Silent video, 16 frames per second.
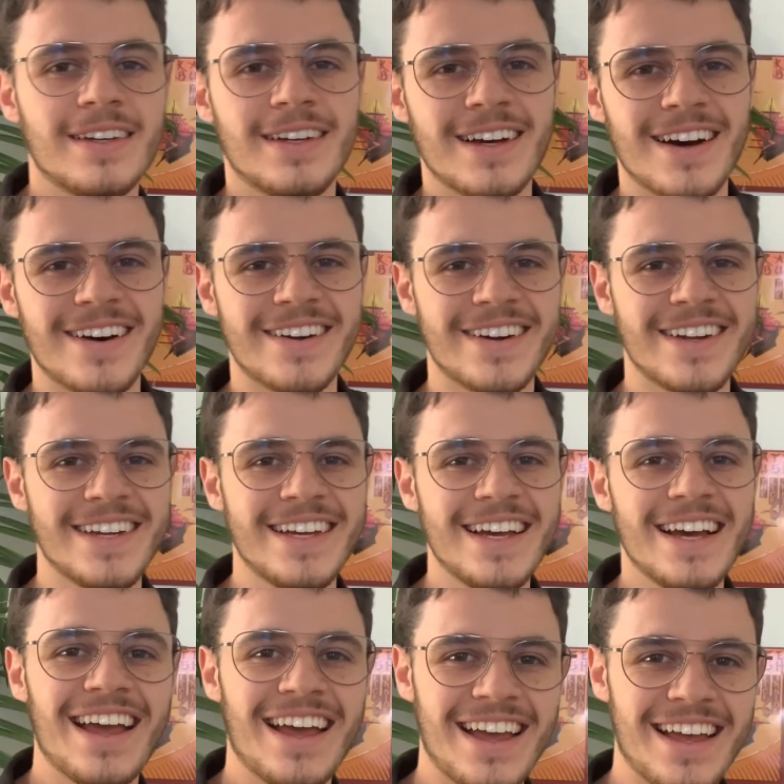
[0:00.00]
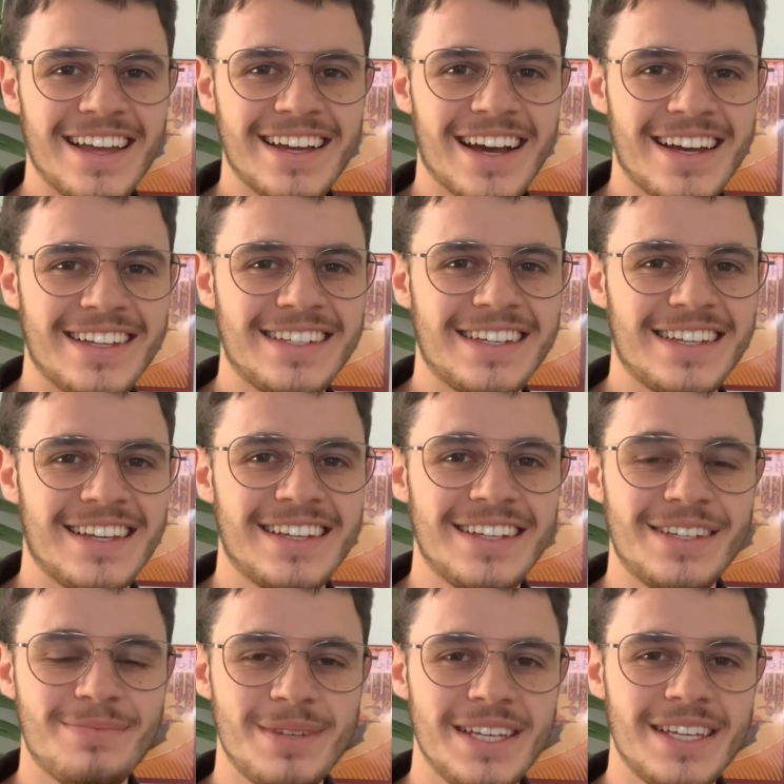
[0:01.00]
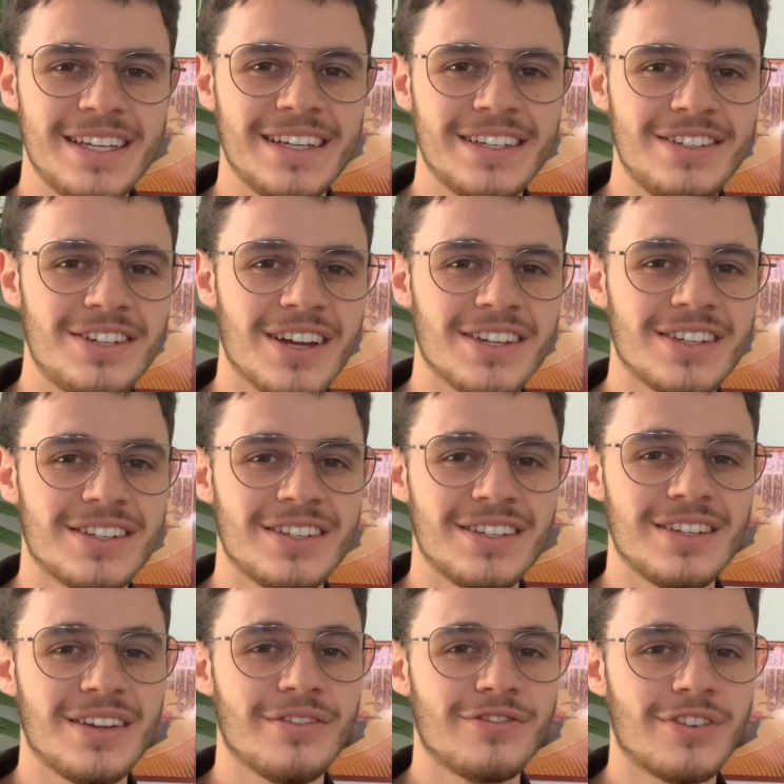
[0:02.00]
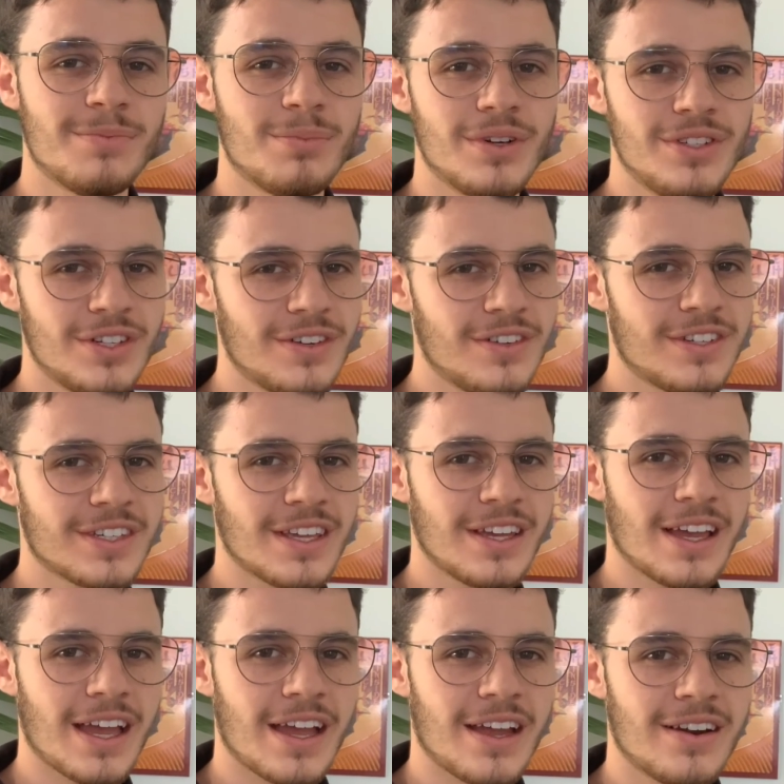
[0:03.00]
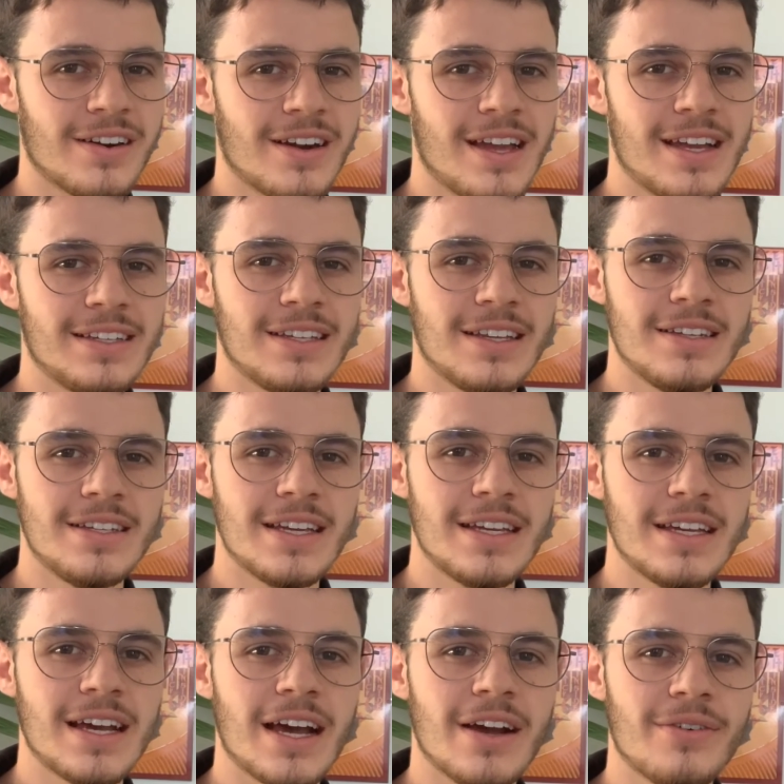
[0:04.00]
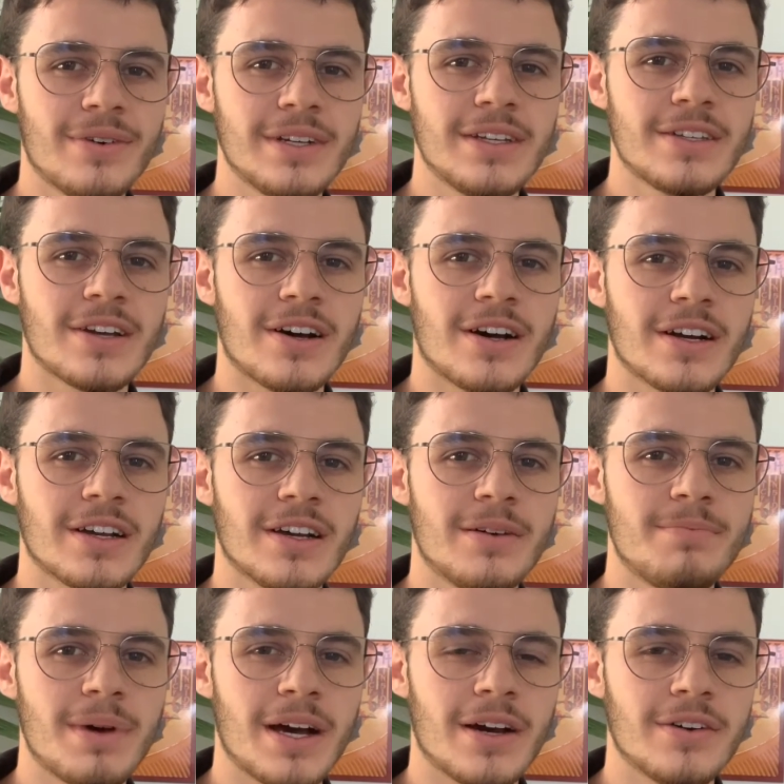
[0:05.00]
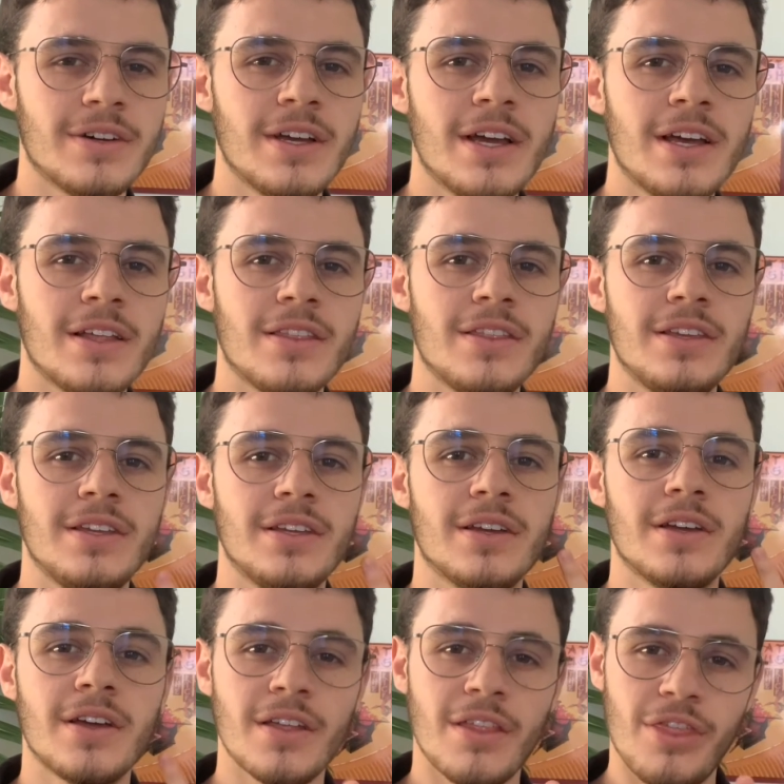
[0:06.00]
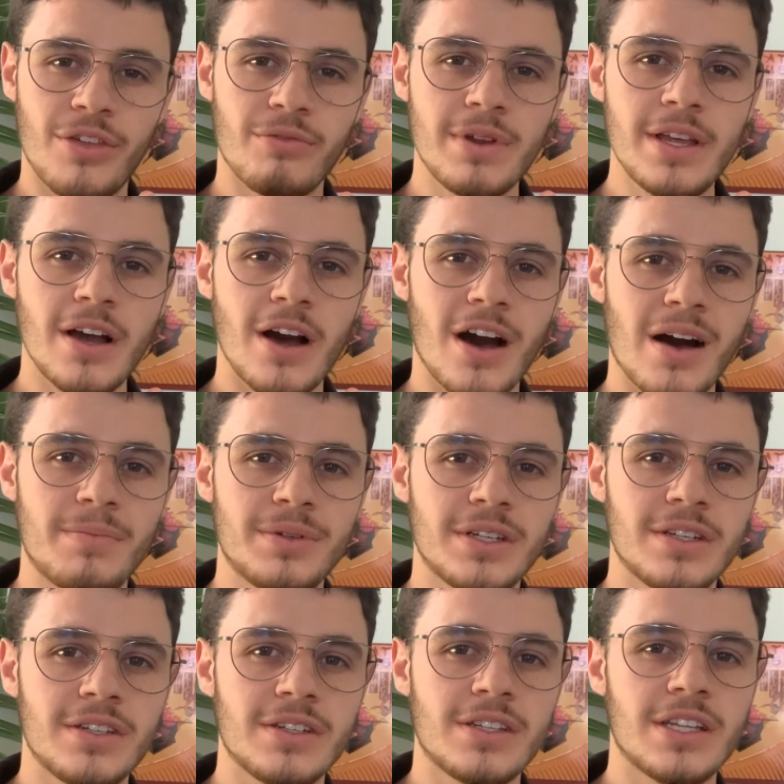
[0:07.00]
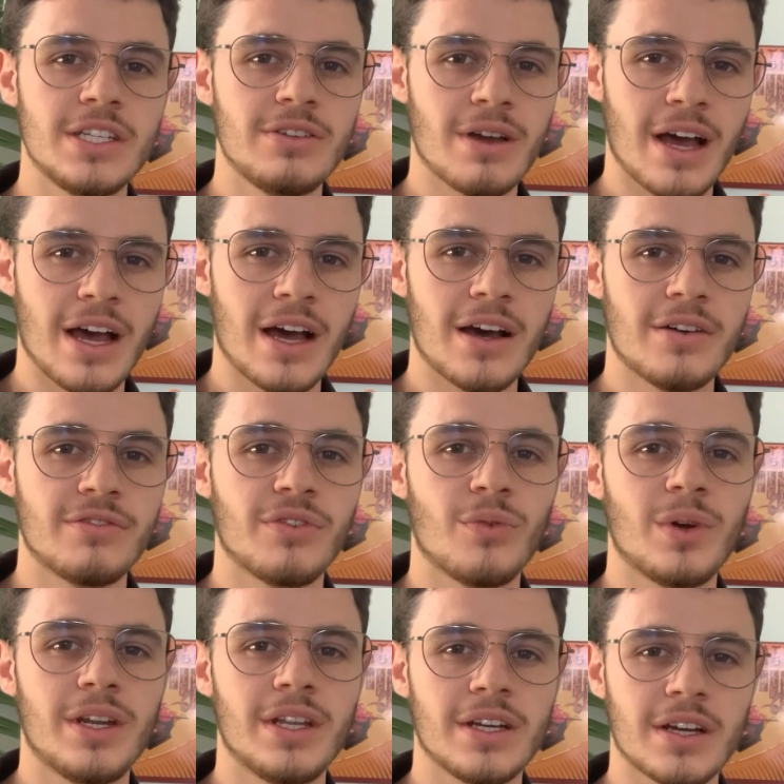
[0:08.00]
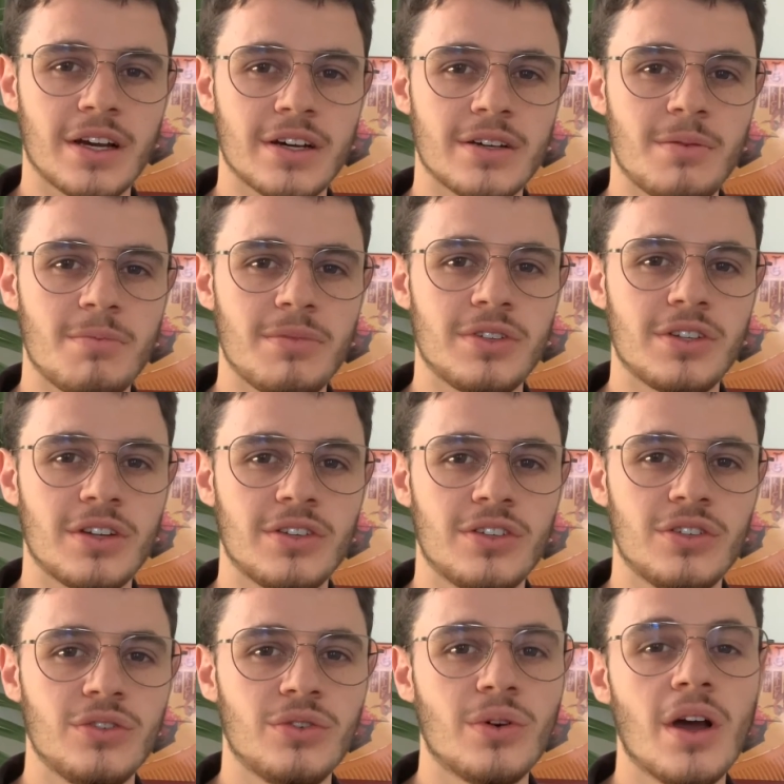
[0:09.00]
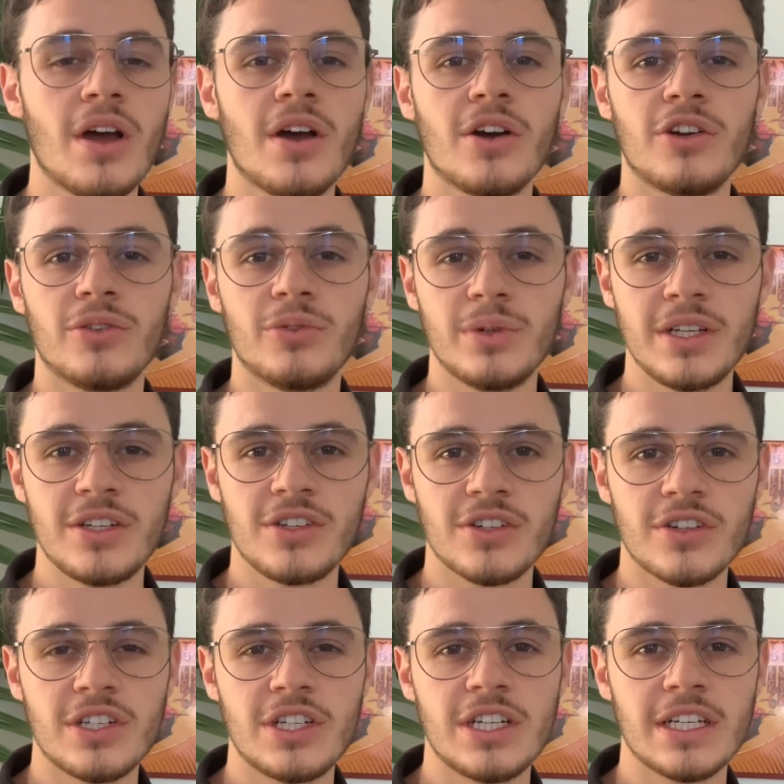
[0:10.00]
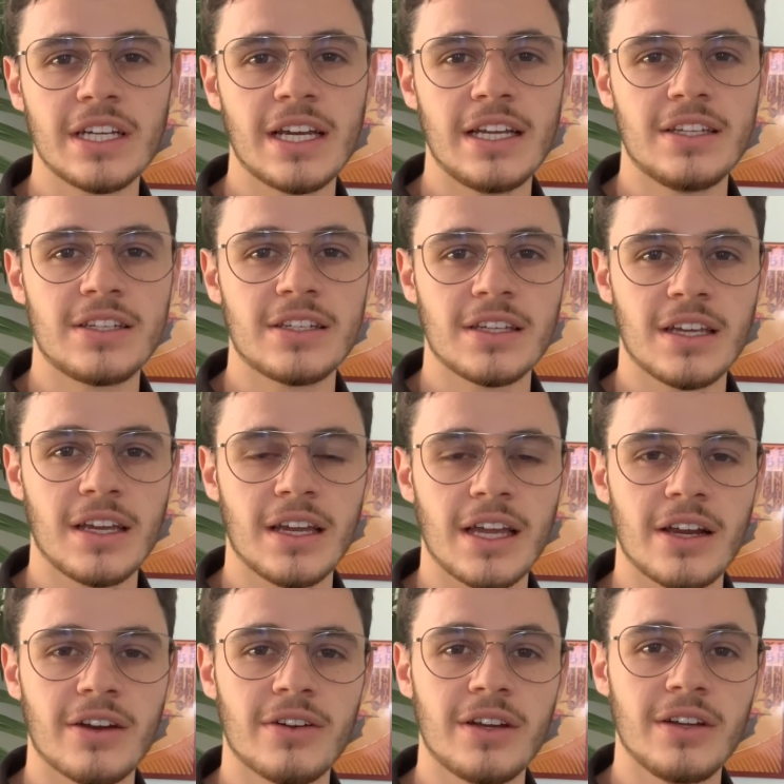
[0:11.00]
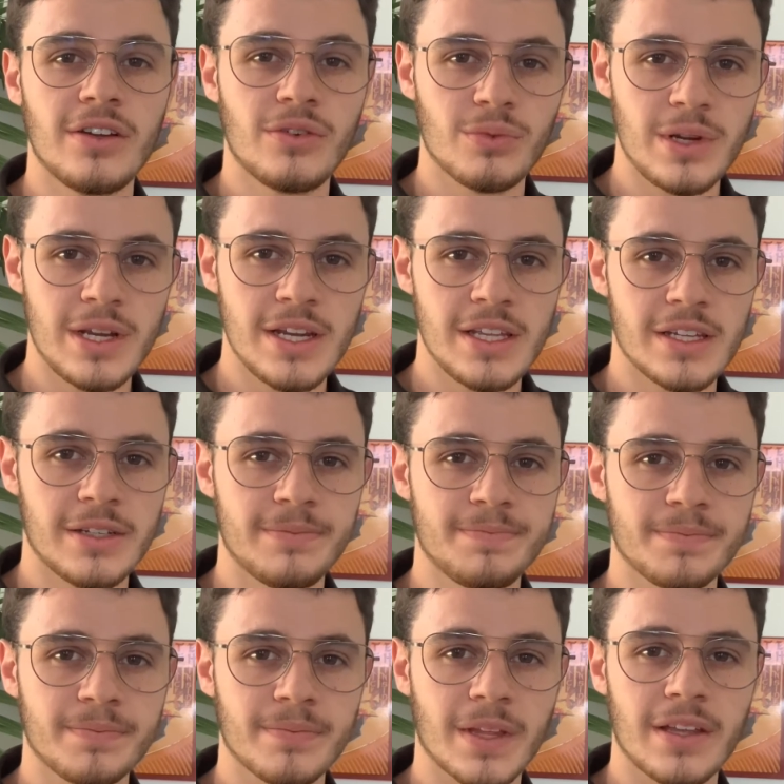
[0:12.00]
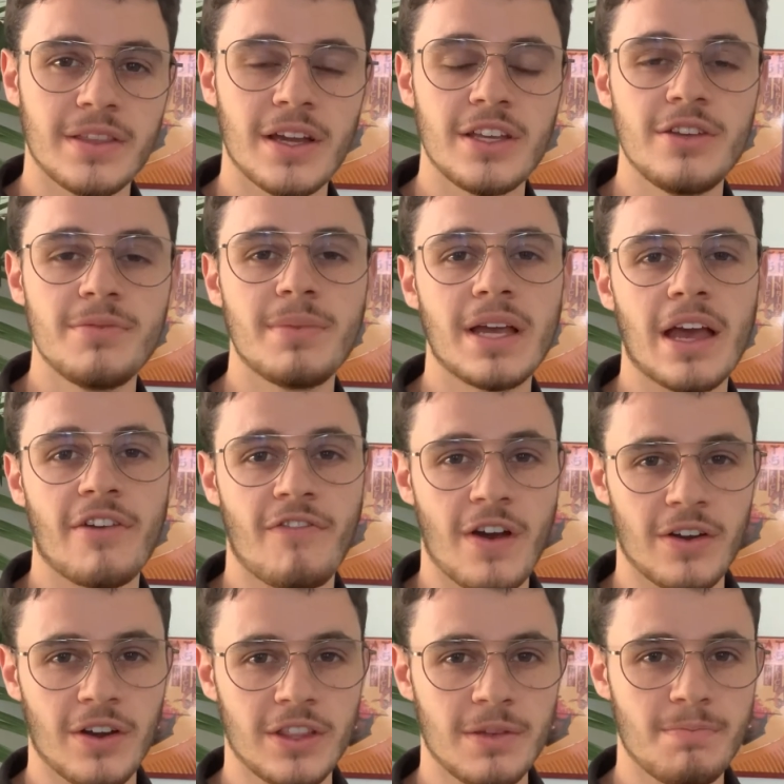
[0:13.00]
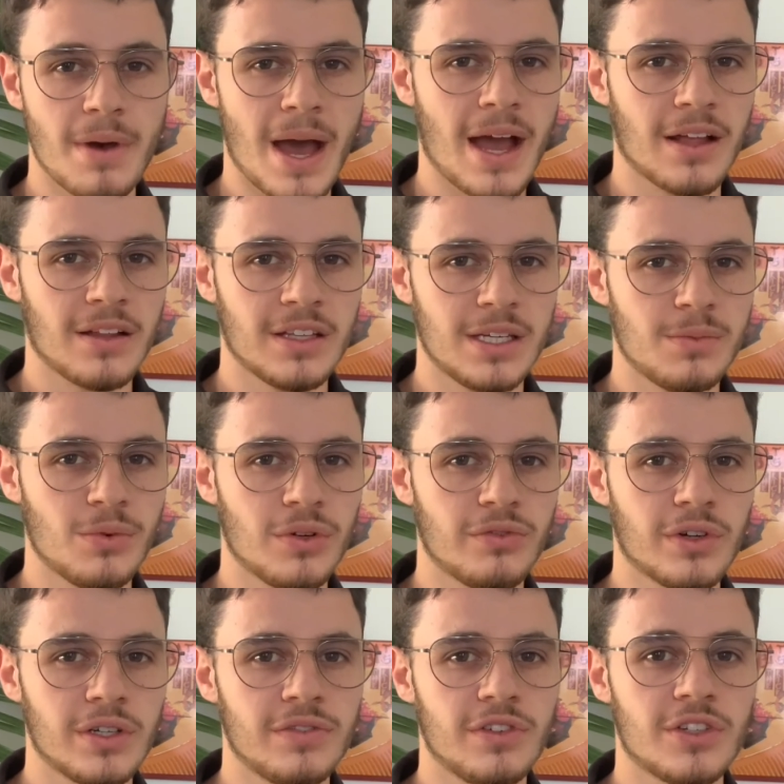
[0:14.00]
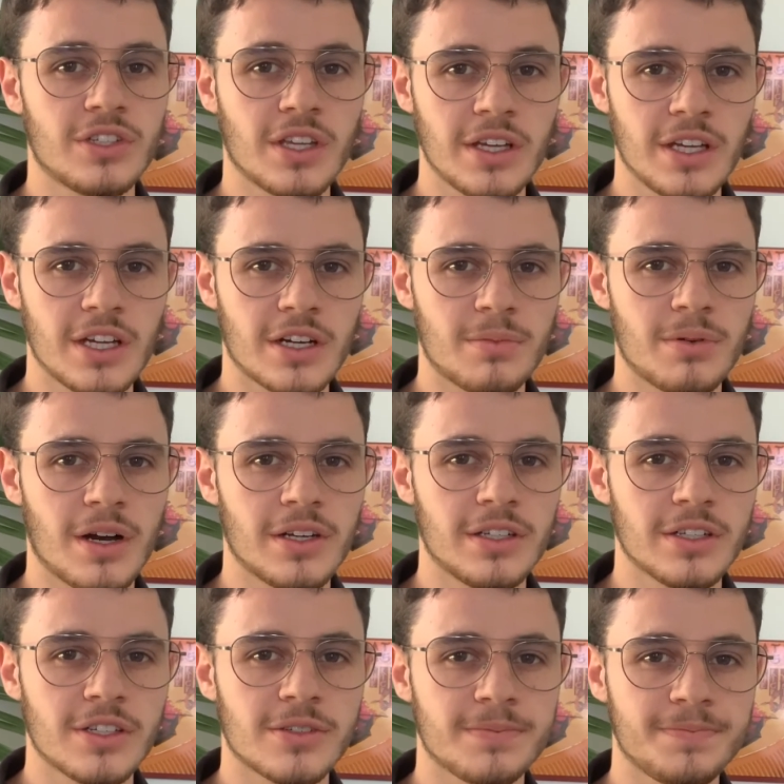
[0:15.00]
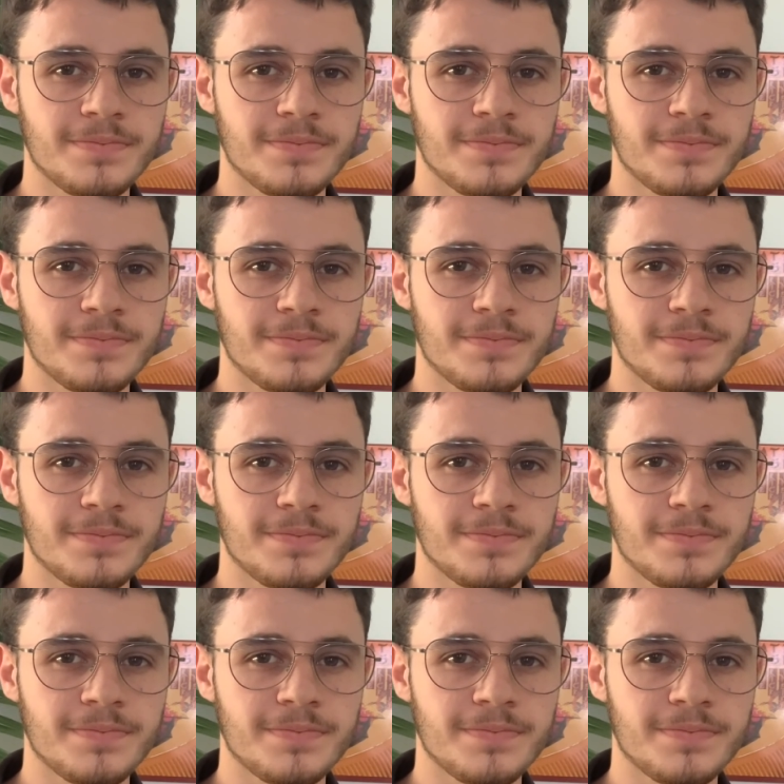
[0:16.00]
Alright, hey guys, it is me, Justin from Preserve Skincare, and today I want to talk about the 3 options that you have when it comes to researching a skincare ingredient that you may have found on the back label of one of your skincare products.